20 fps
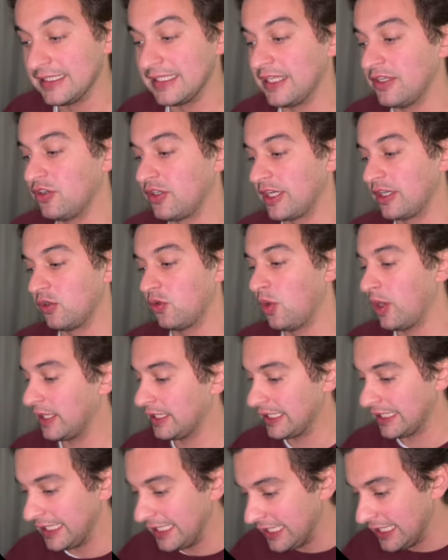Then you can go and
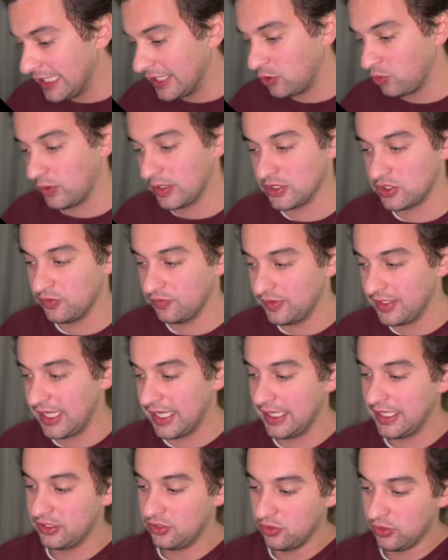delete it. Once you've
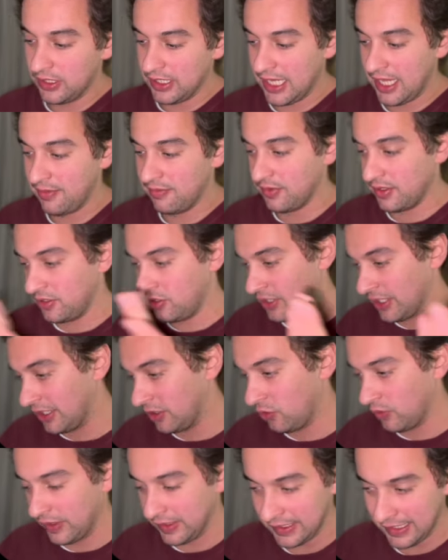done it, you claim, you can
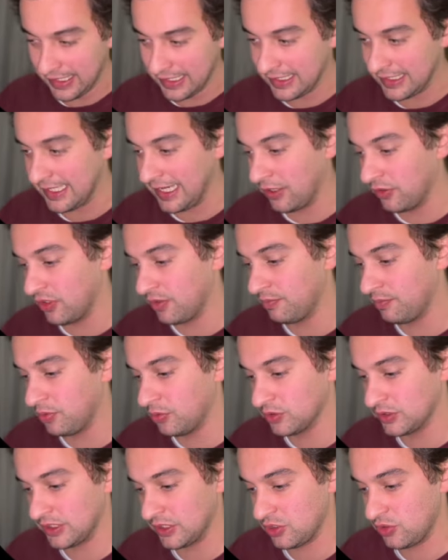go and delete now the
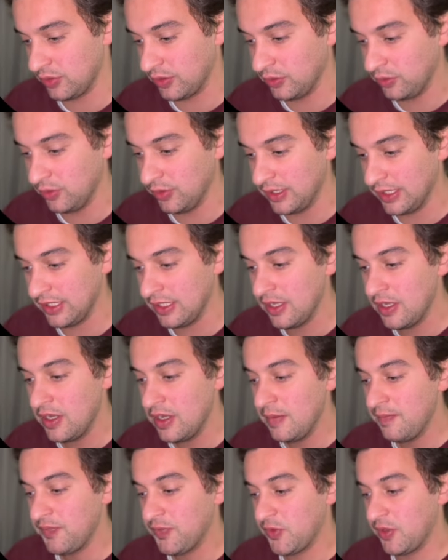post that you retweeted.
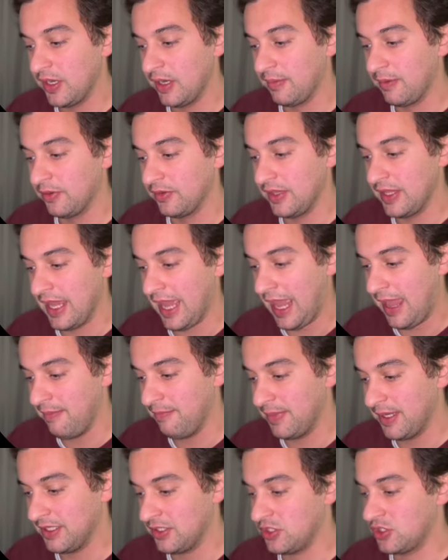Hear about the M
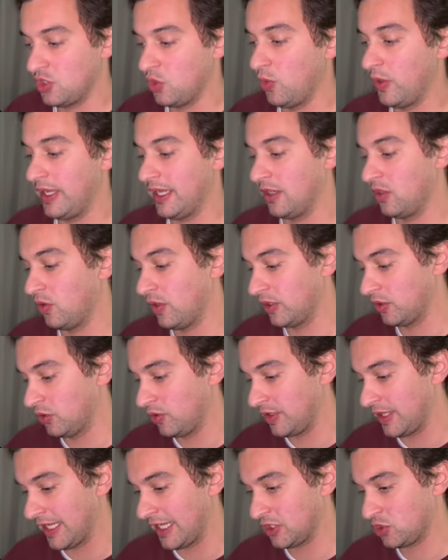badge, so we can go and do
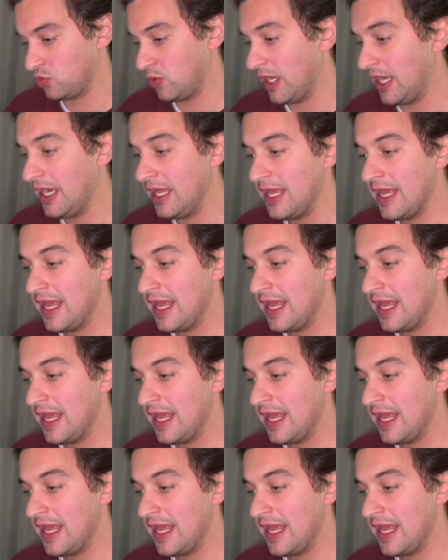that as well.